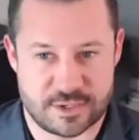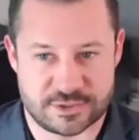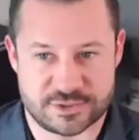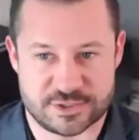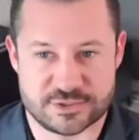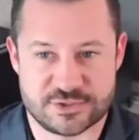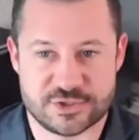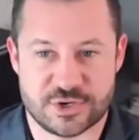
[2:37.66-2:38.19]

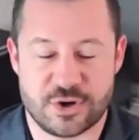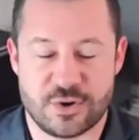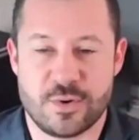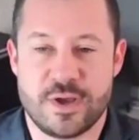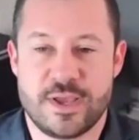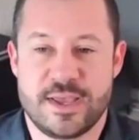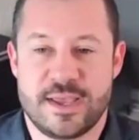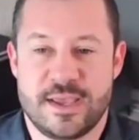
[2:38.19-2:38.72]
question.
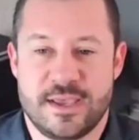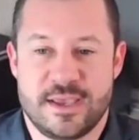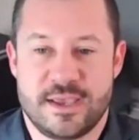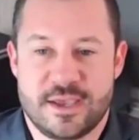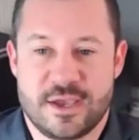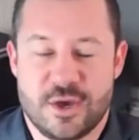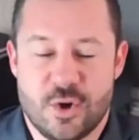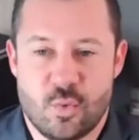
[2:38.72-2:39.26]
So
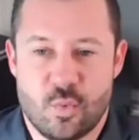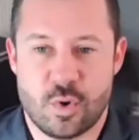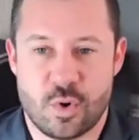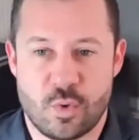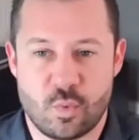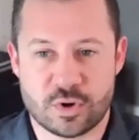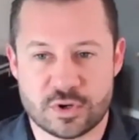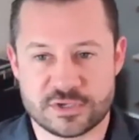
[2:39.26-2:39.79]

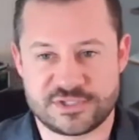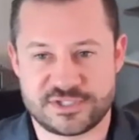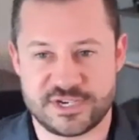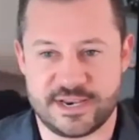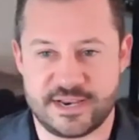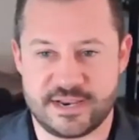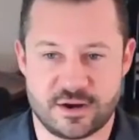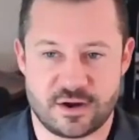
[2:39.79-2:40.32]
what we're
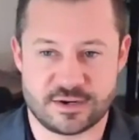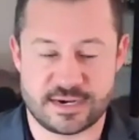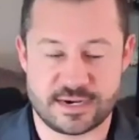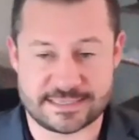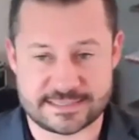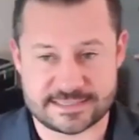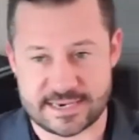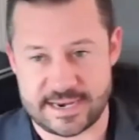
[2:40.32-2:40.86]
seeing
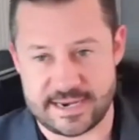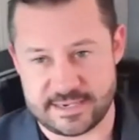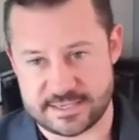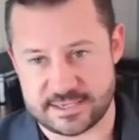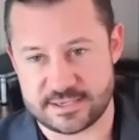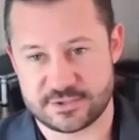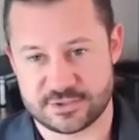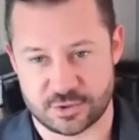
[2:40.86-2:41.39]
at
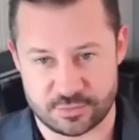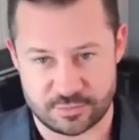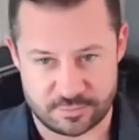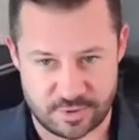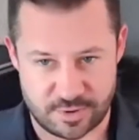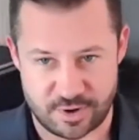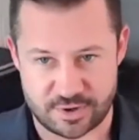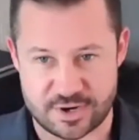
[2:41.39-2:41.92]
Saint, so
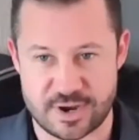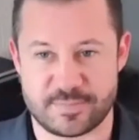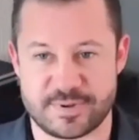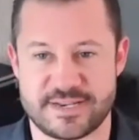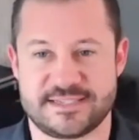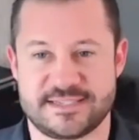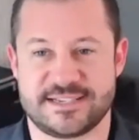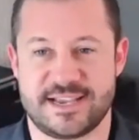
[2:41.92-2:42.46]
our
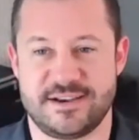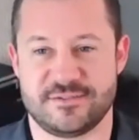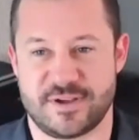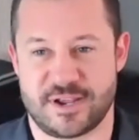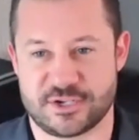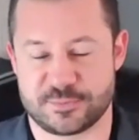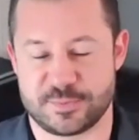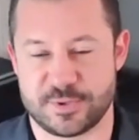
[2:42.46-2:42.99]
company, Saint
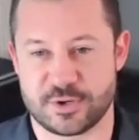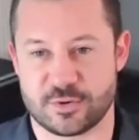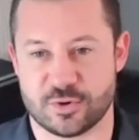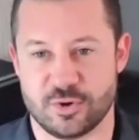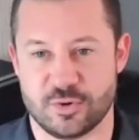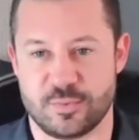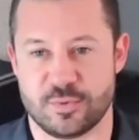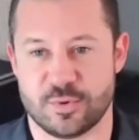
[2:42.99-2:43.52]
Investment
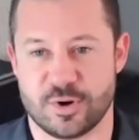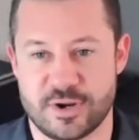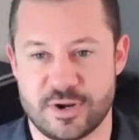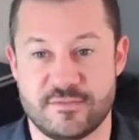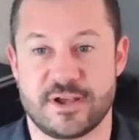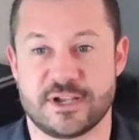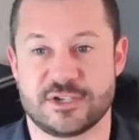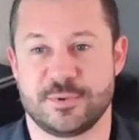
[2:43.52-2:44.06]
Group, we're an
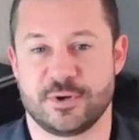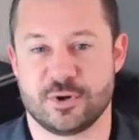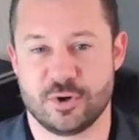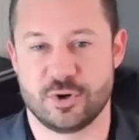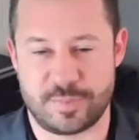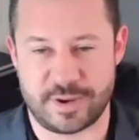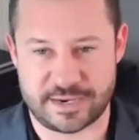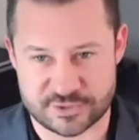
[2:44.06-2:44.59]
investment
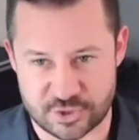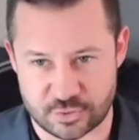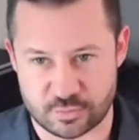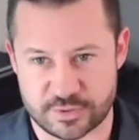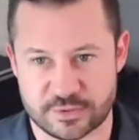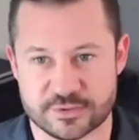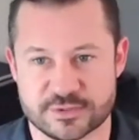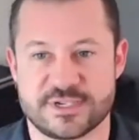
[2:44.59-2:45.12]
group based on
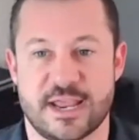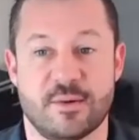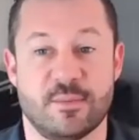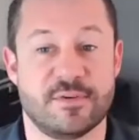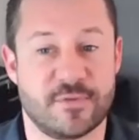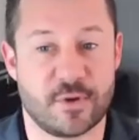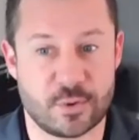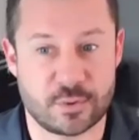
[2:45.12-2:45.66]
real estate.
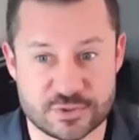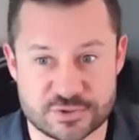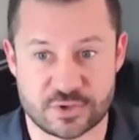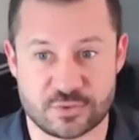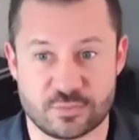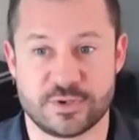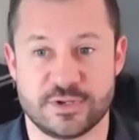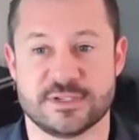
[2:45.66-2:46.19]
We focus
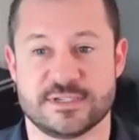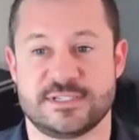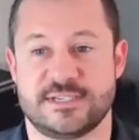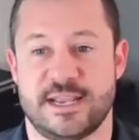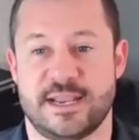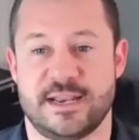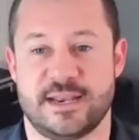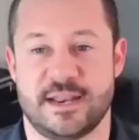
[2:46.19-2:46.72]
on real
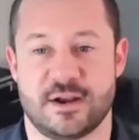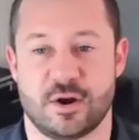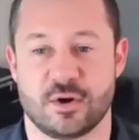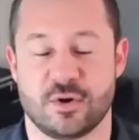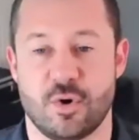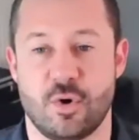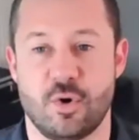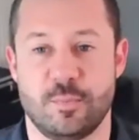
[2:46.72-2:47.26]
estate, and our
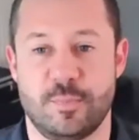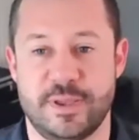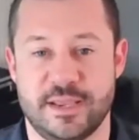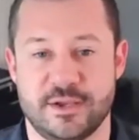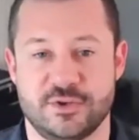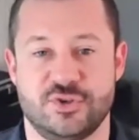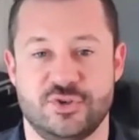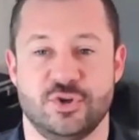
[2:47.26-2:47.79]
goal
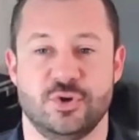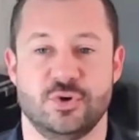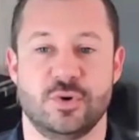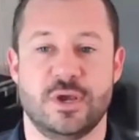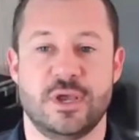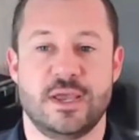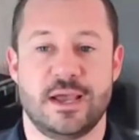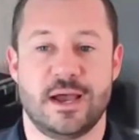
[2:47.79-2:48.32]
being
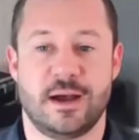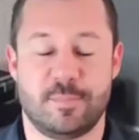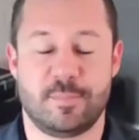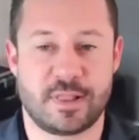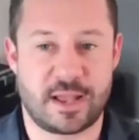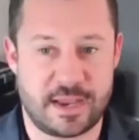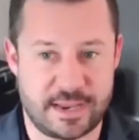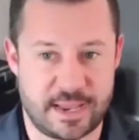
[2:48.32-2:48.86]
to
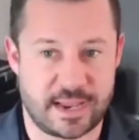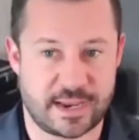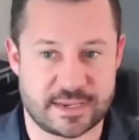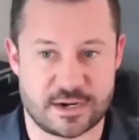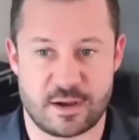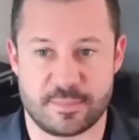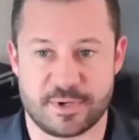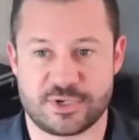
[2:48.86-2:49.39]
apply
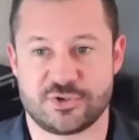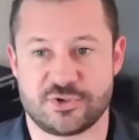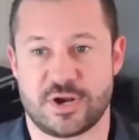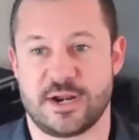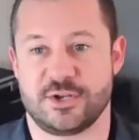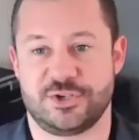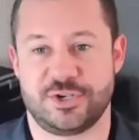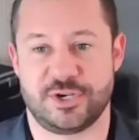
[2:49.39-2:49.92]
economic
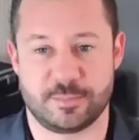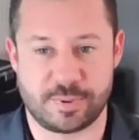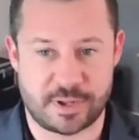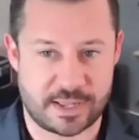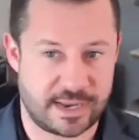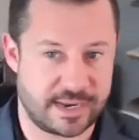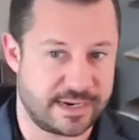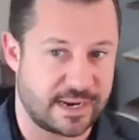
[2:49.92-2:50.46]
strategy,
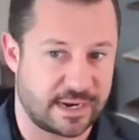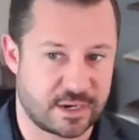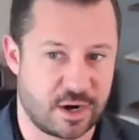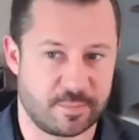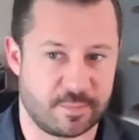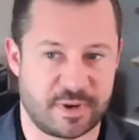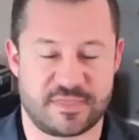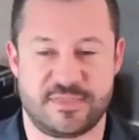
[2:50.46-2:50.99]
apply an
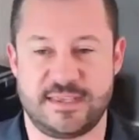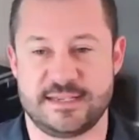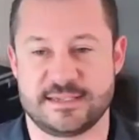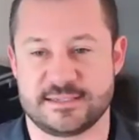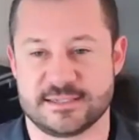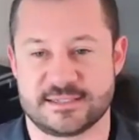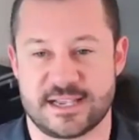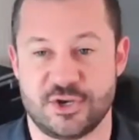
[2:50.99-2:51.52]
economic
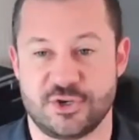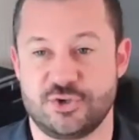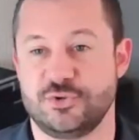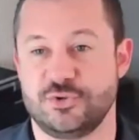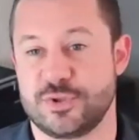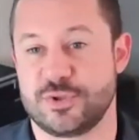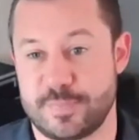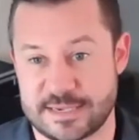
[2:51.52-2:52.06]
thesis, and
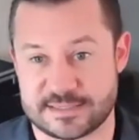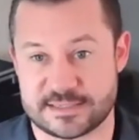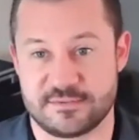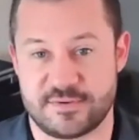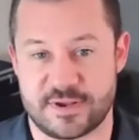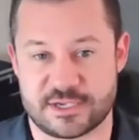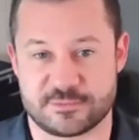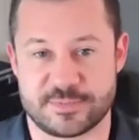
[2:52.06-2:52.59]
choose the best
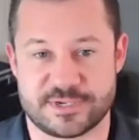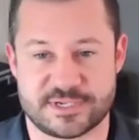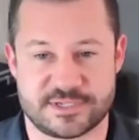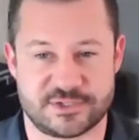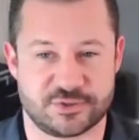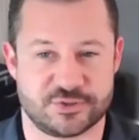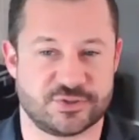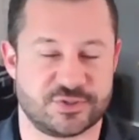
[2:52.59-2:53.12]
investment
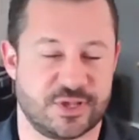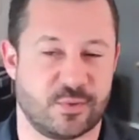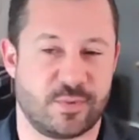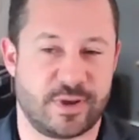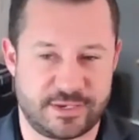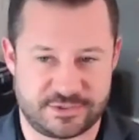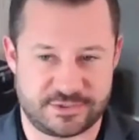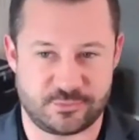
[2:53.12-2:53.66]
decisions that
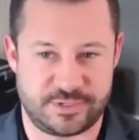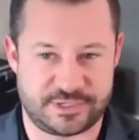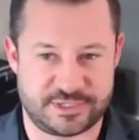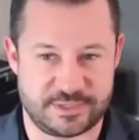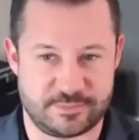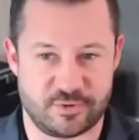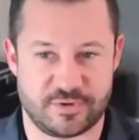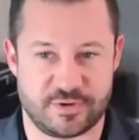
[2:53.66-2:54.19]
we
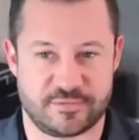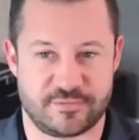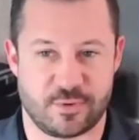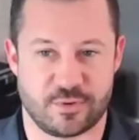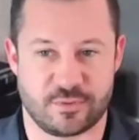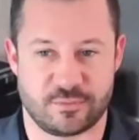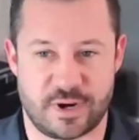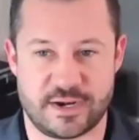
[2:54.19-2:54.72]
see moving
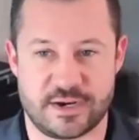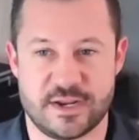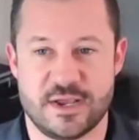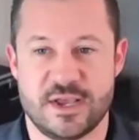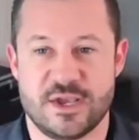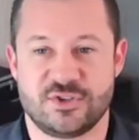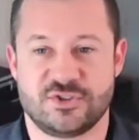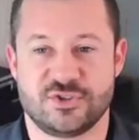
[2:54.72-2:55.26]
forward, right?
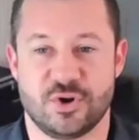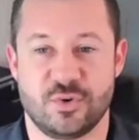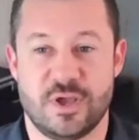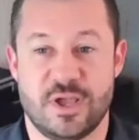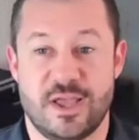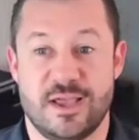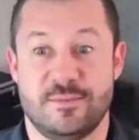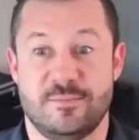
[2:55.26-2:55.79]

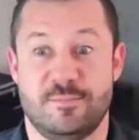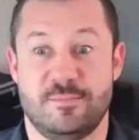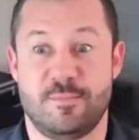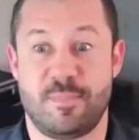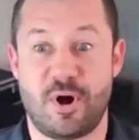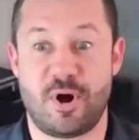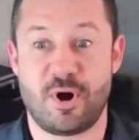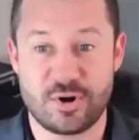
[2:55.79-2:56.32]
So
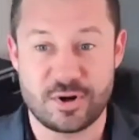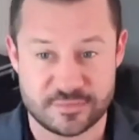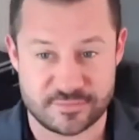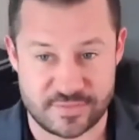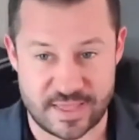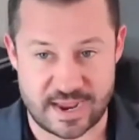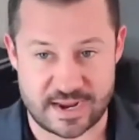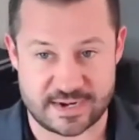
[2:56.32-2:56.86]
part
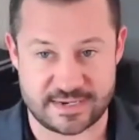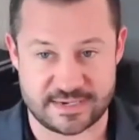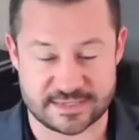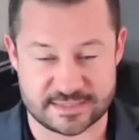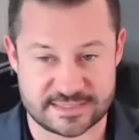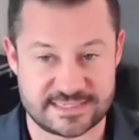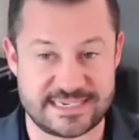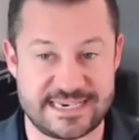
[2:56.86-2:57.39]
of that
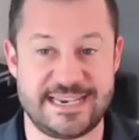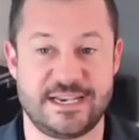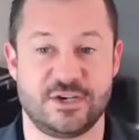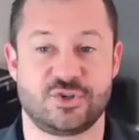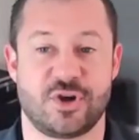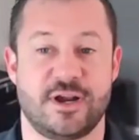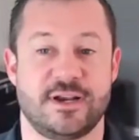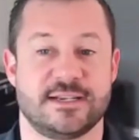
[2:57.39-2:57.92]
is
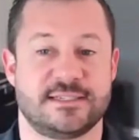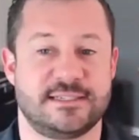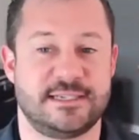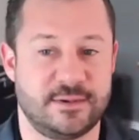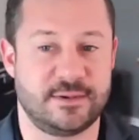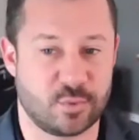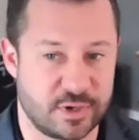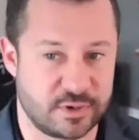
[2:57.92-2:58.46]
trying to
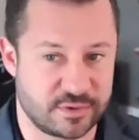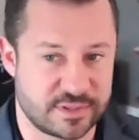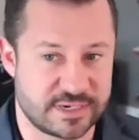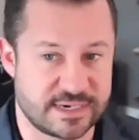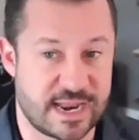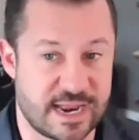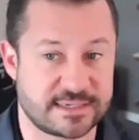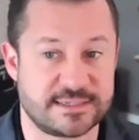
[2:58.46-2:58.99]
see what
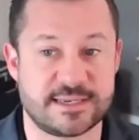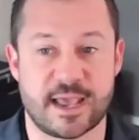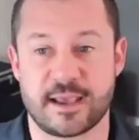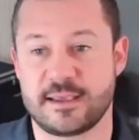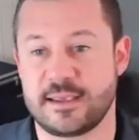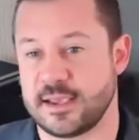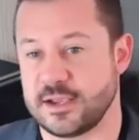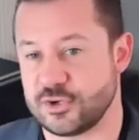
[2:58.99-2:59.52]
the next
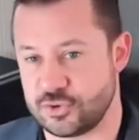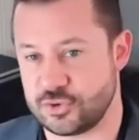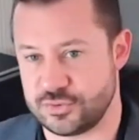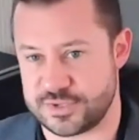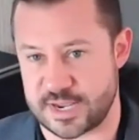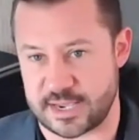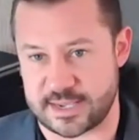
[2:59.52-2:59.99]
decade, 2